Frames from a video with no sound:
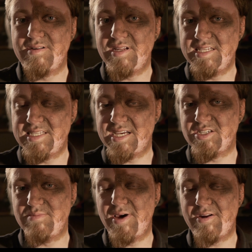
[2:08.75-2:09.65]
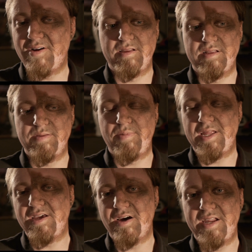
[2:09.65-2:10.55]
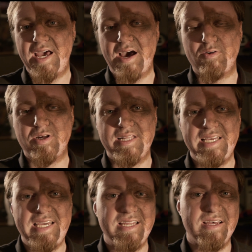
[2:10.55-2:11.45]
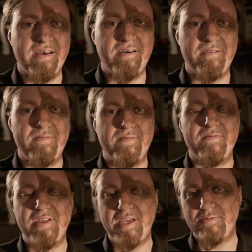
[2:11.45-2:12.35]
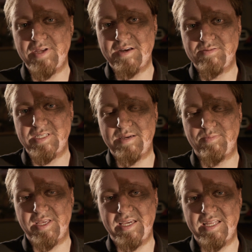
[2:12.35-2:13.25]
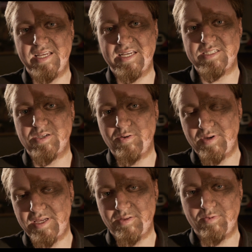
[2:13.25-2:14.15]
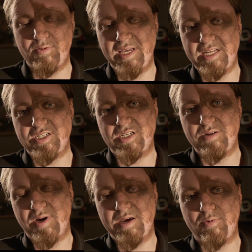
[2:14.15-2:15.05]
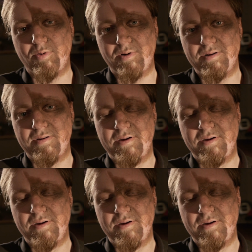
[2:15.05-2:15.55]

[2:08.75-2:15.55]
is actually better at, depending on how clean of video downsampling it does going through the HDMI port.